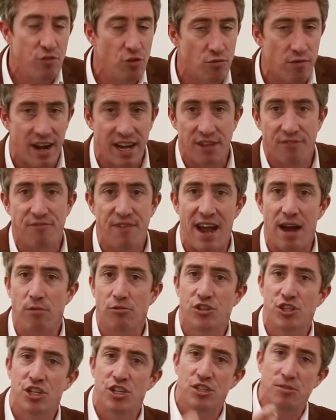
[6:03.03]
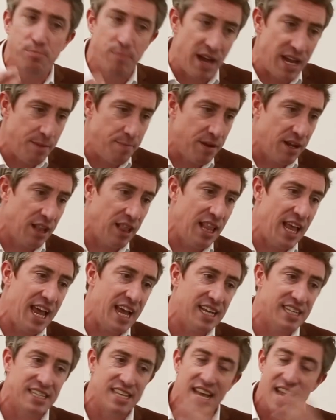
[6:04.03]
you're running vouchers,
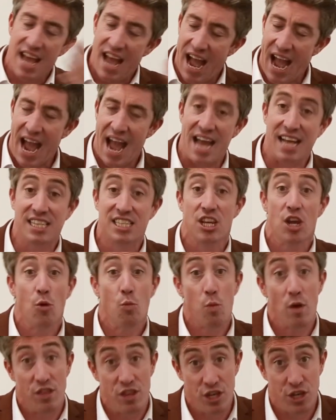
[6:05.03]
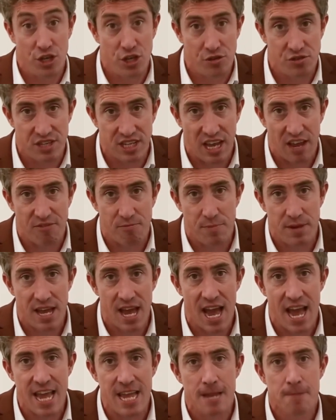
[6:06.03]
pay-per-clicks, ads, whether you're using
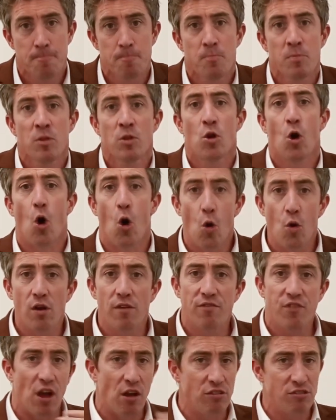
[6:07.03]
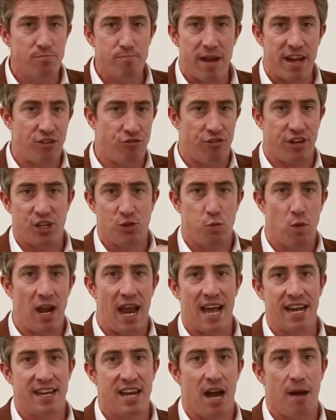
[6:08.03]
FBA, all of those metrics will
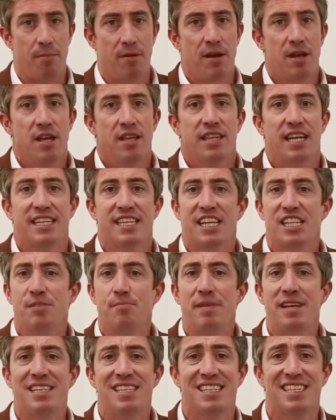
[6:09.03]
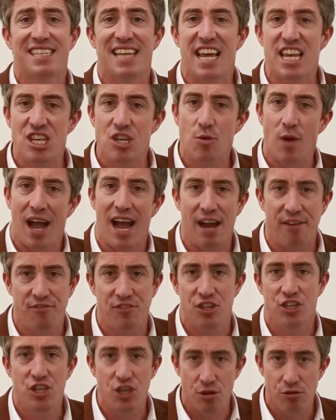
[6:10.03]
add up. That doesn't mean to say you have
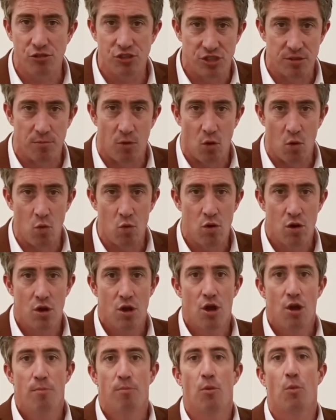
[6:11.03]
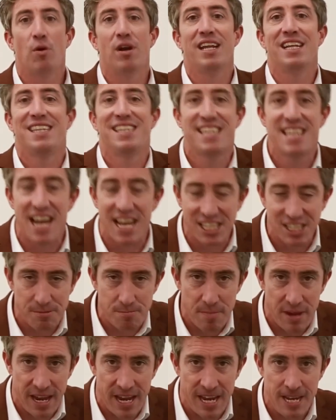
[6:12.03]
to use them all, but what it does
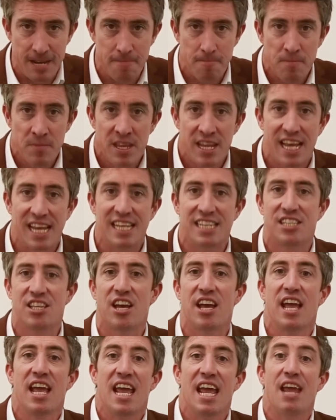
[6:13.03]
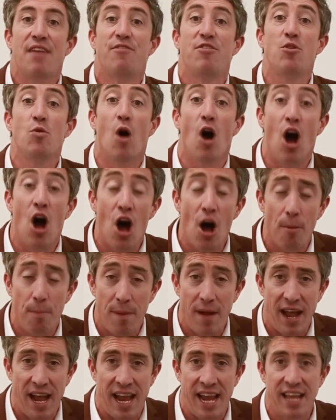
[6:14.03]
mean is that if you are
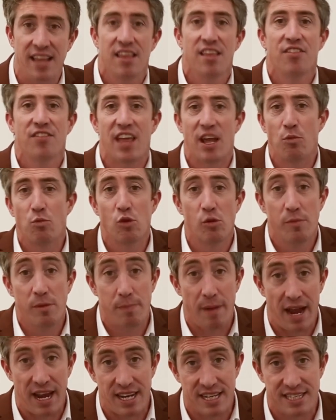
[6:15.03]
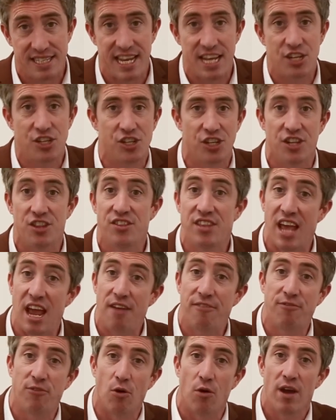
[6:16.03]
paying, they will be paying attention, and
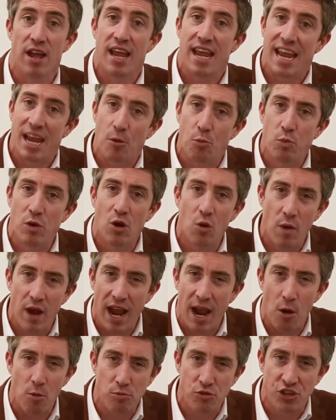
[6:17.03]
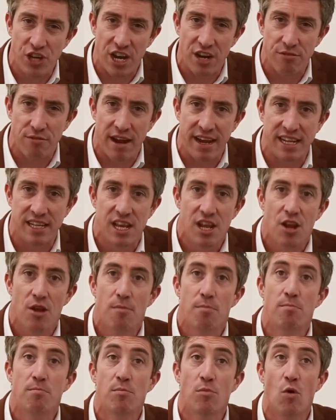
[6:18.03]
therefore it will help generate
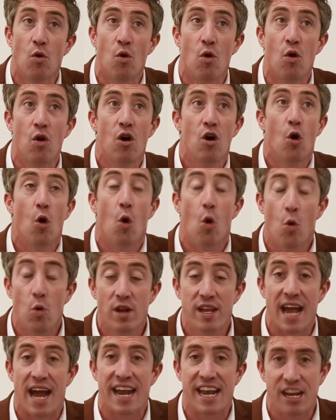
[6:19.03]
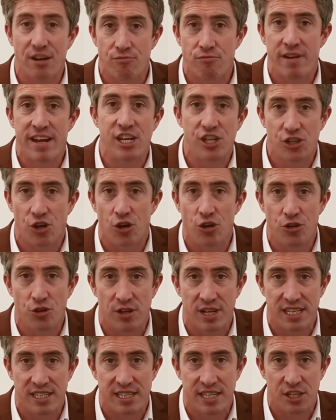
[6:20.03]
more organic reach on your
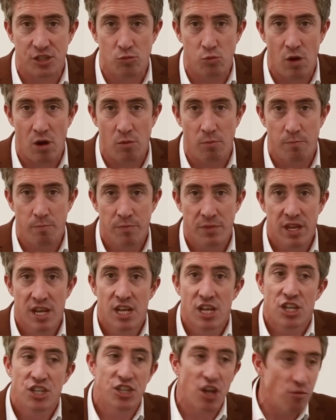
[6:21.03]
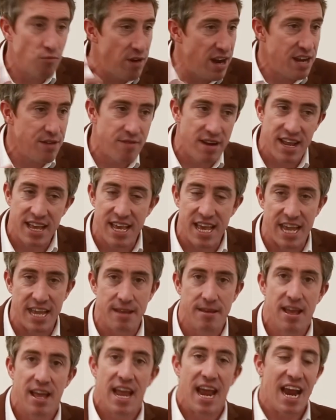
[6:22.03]
listing as well. So really, really
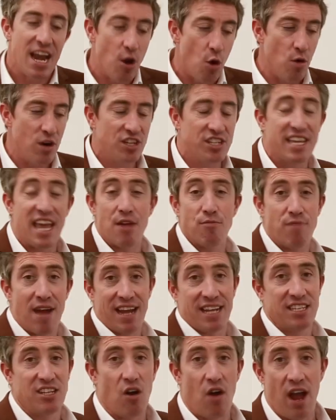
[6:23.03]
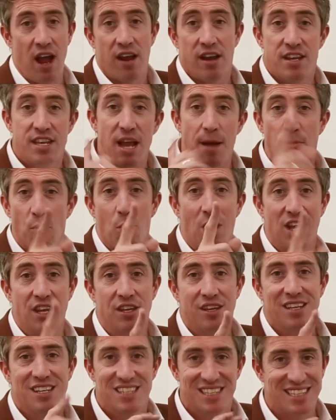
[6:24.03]
key, in order to get ranked higher, number
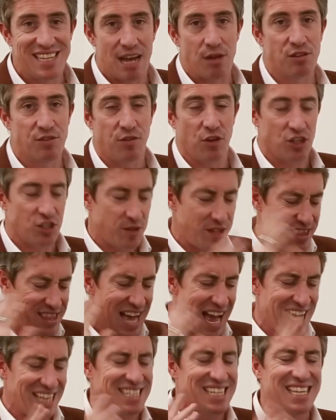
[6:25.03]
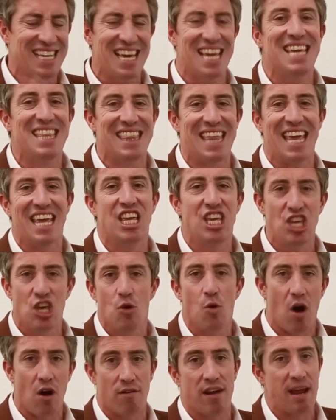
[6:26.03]
one, sales velocity. That is the key thing
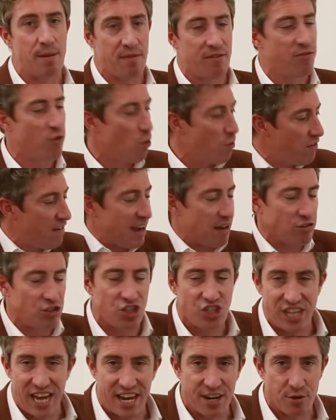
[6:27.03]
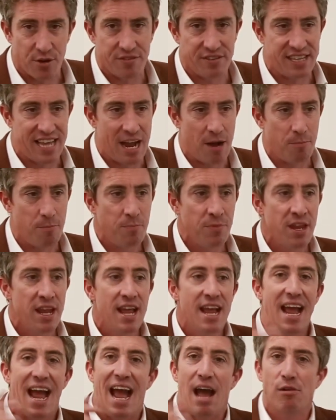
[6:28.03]
you are aiming for without a shadow of a doubt.
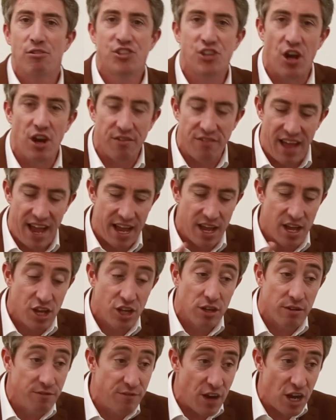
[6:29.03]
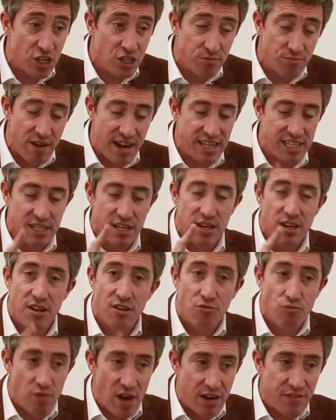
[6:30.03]
Outside of that, conversion rate,
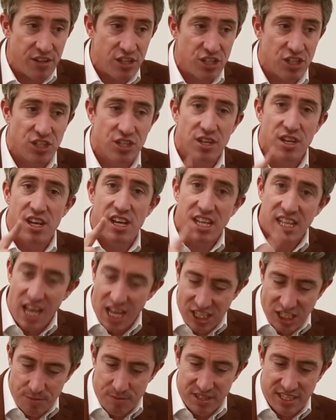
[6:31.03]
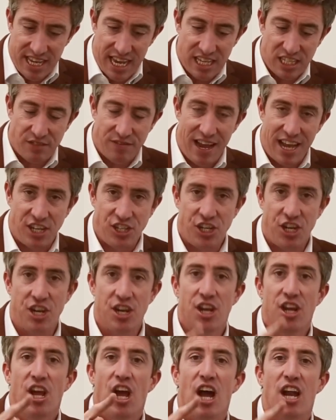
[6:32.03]
relevance, customer
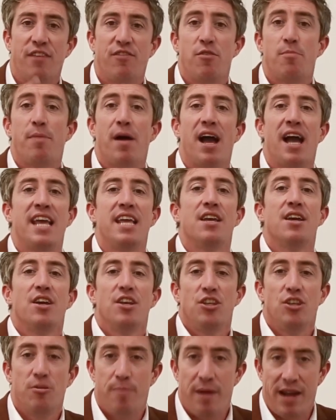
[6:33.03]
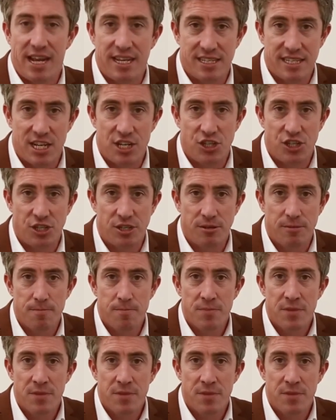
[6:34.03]
satisfaction, and if you pay attention.